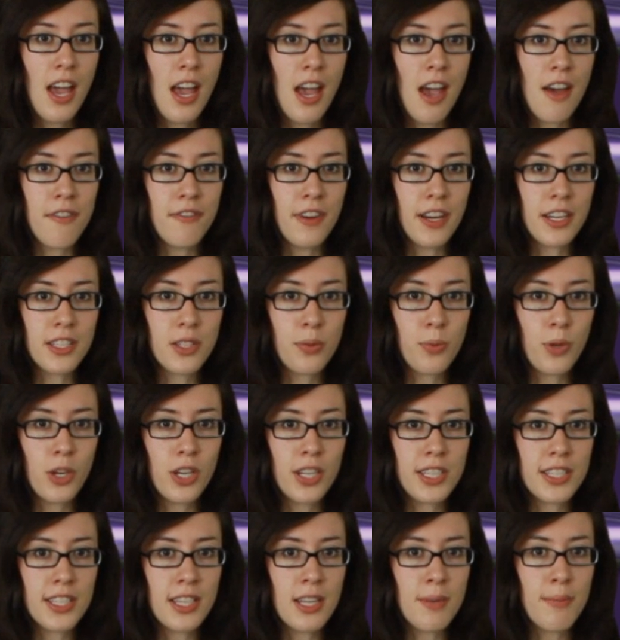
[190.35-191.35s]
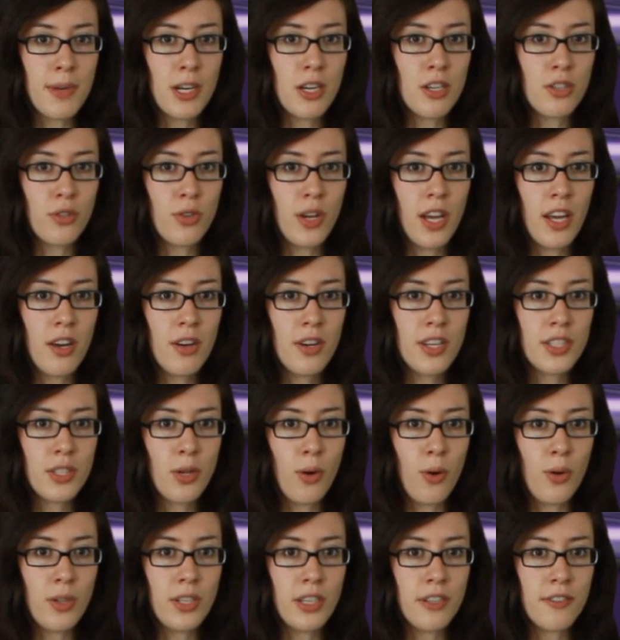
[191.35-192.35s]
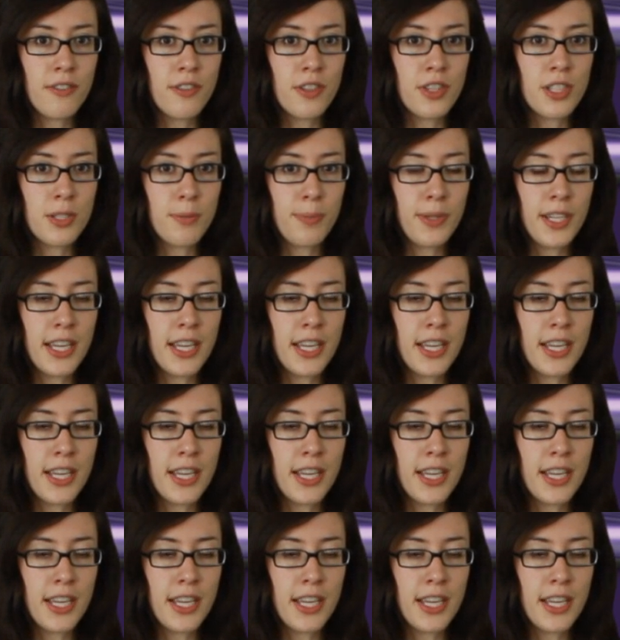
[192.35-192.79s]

FX Works in the Mirror Trader is holding first